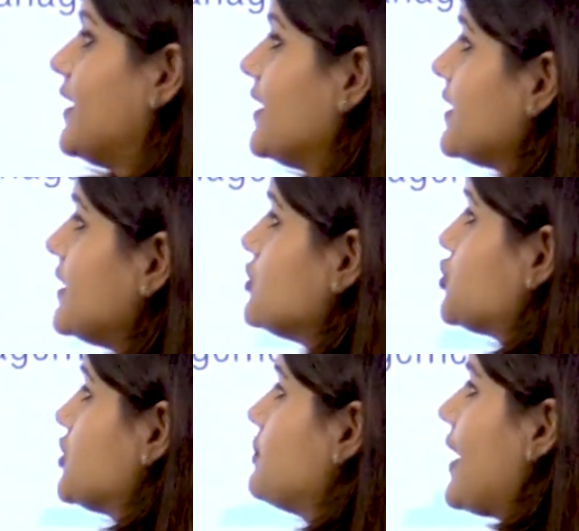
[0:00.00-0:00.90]

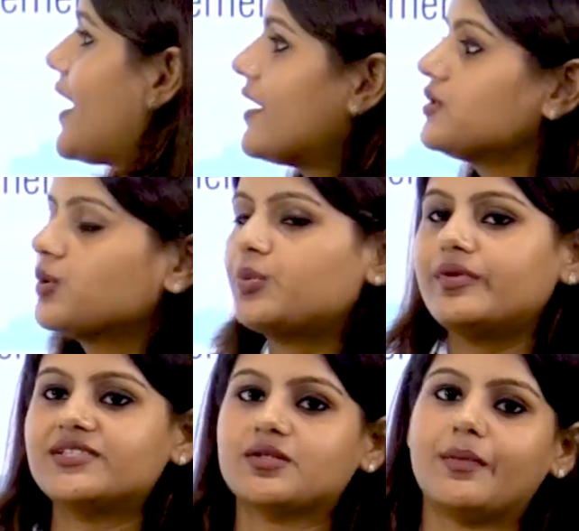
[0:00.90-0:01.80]
leadership, and
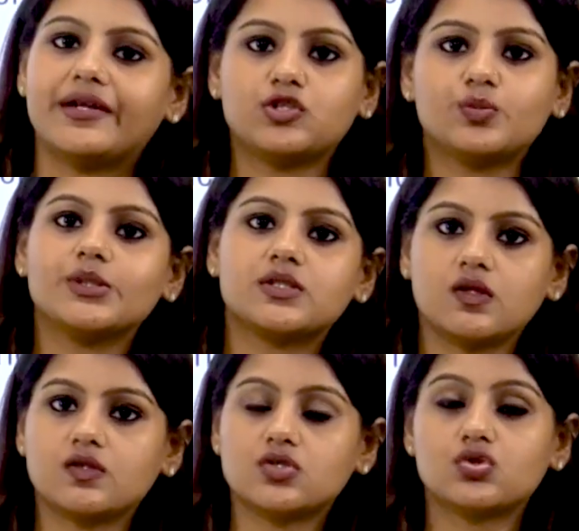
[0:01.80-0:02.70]
risk management
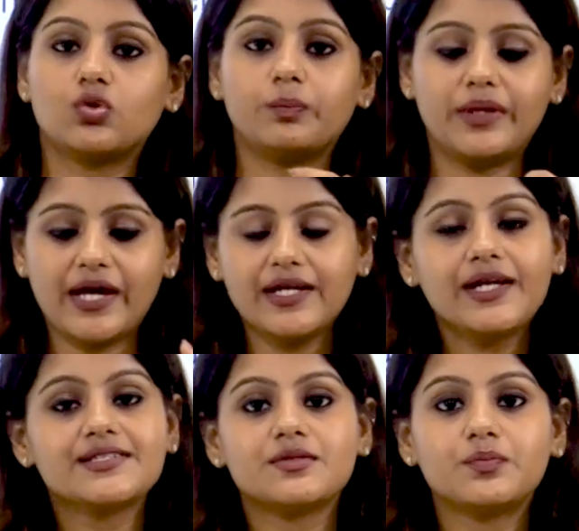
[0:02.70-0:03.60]
skills. So
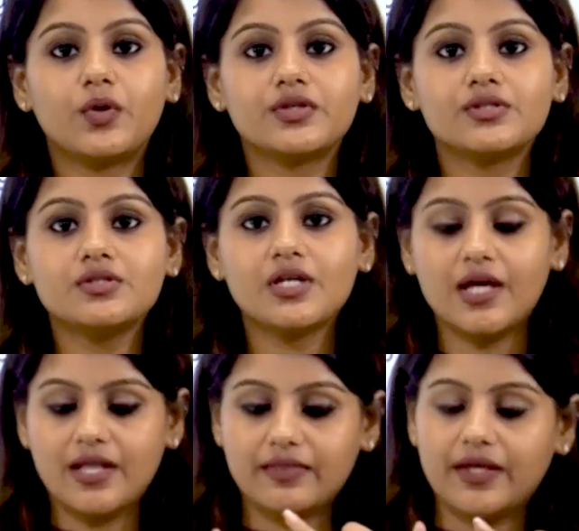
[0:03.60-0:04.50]
planning is important.
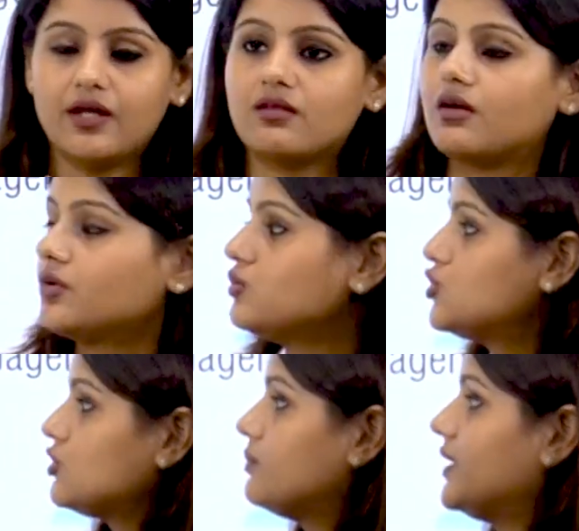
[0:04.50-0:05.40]
Then you
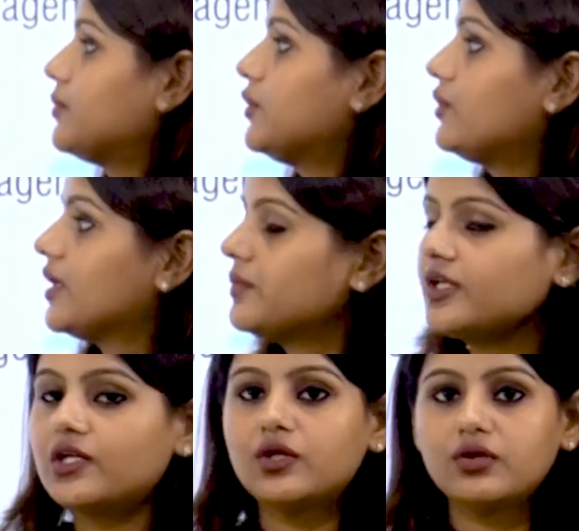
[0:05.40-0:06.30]
should be able to
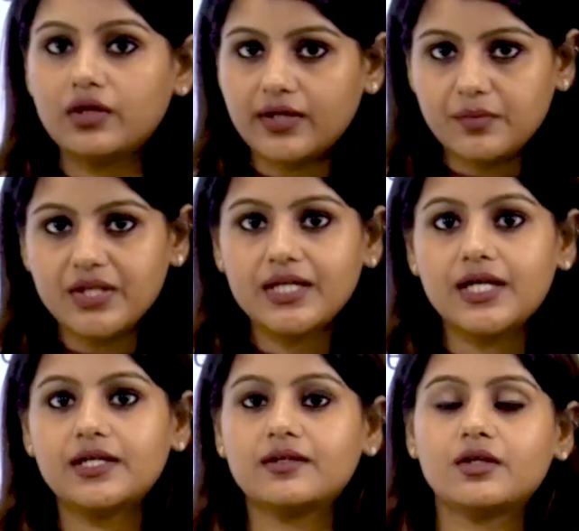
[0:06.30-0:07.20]

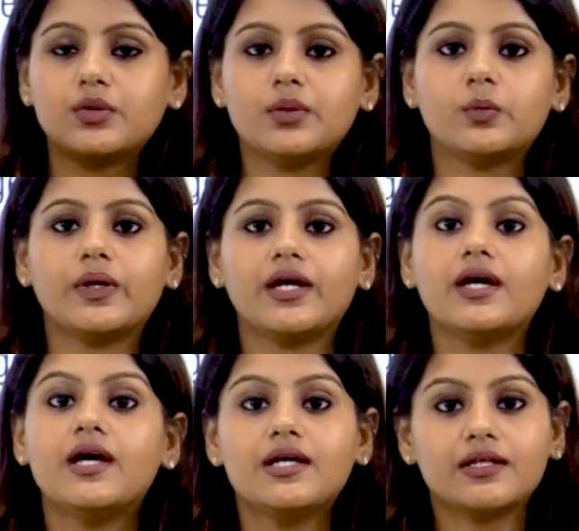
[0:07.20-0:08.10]
communicate in a good
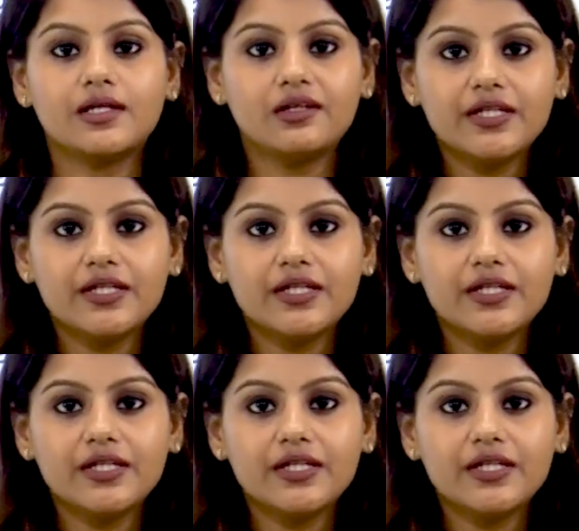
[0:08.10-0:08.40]
way. Then